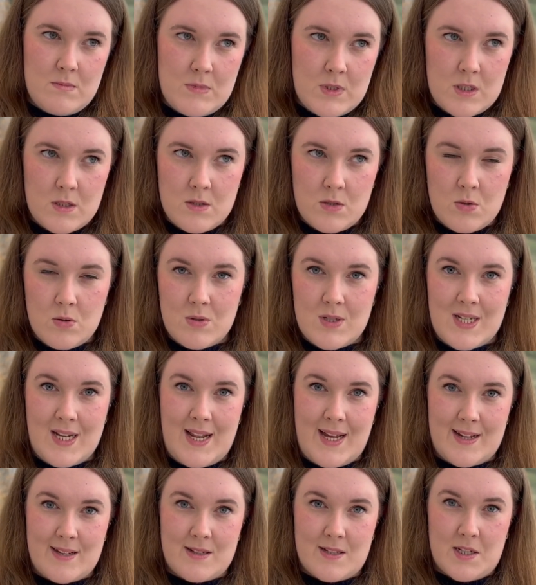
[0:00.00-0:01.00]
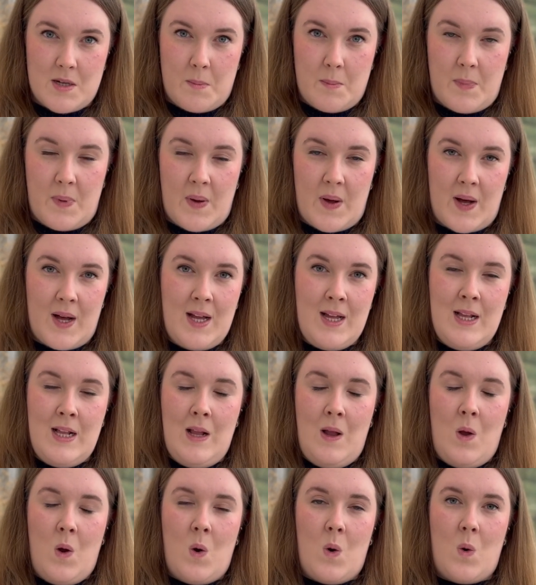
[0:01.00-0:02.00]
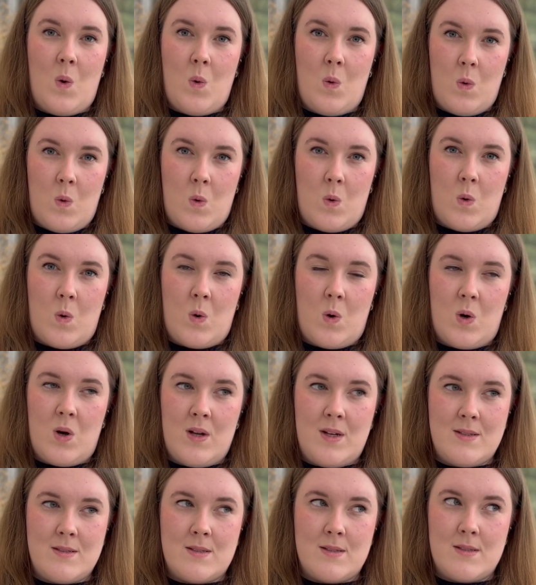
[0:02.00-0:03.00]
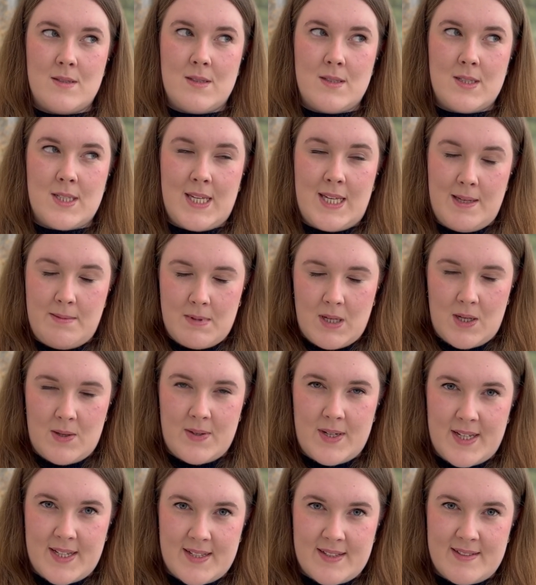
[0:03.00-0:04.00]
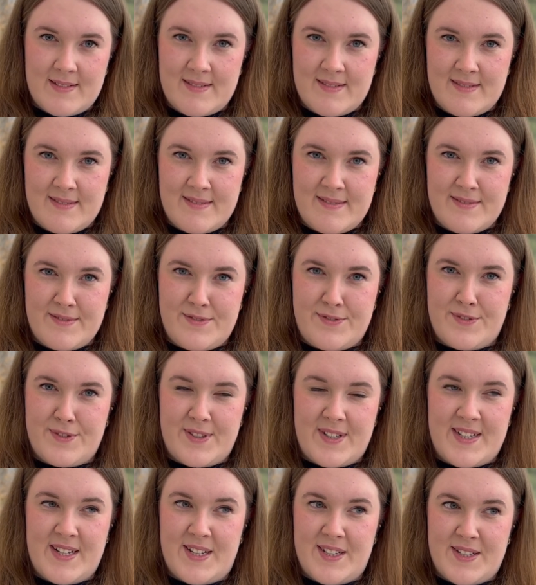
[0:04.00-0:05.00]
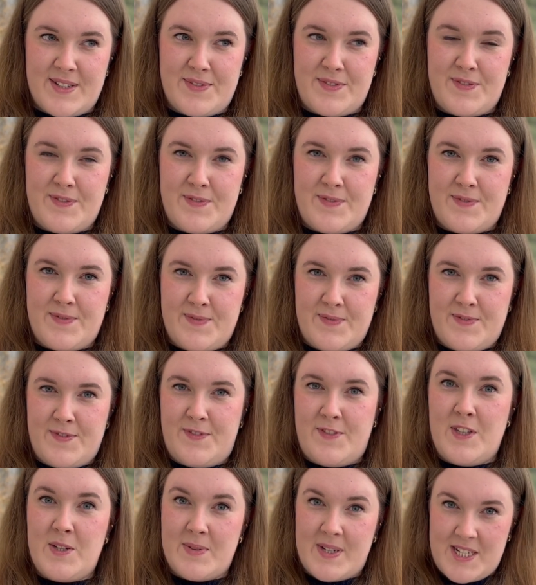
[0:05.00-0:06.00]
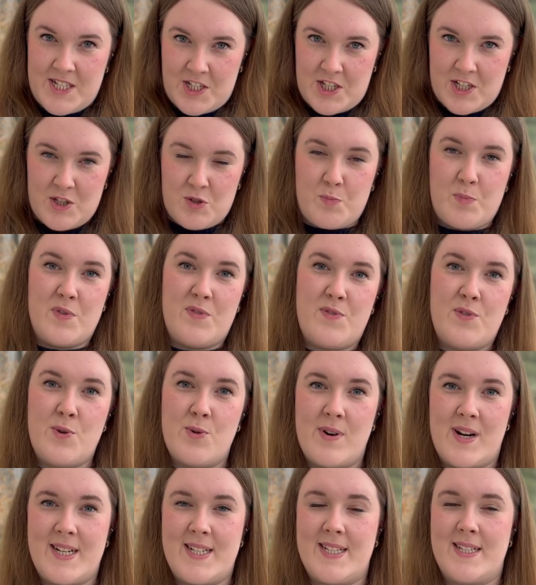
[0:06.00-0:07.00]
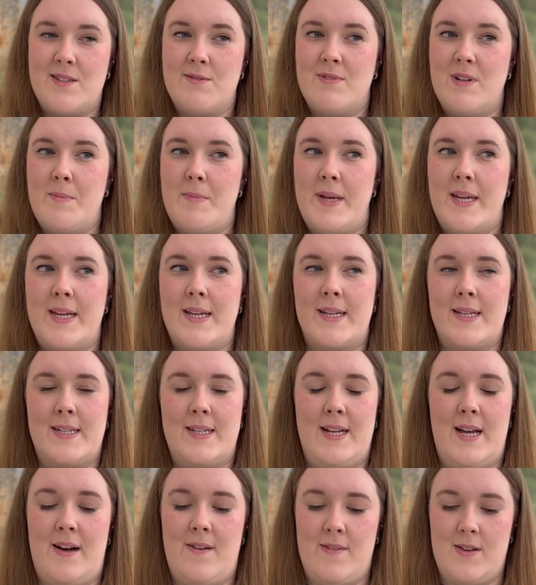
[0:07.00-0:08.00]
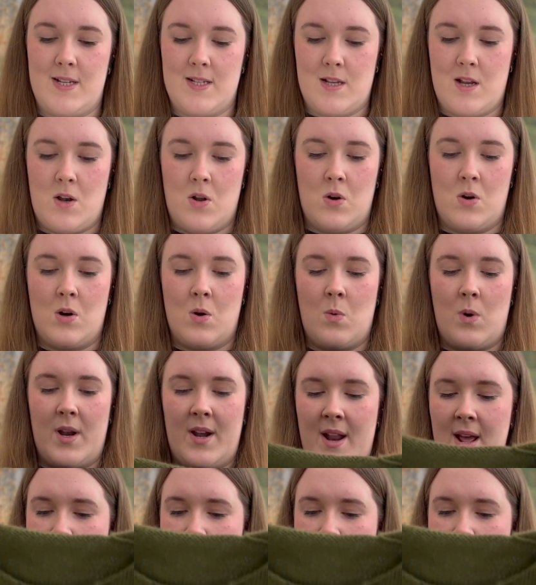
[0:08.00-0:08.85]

shorter length jumper, or keep going for another few inches before adding the ribbing and have it as a longer one.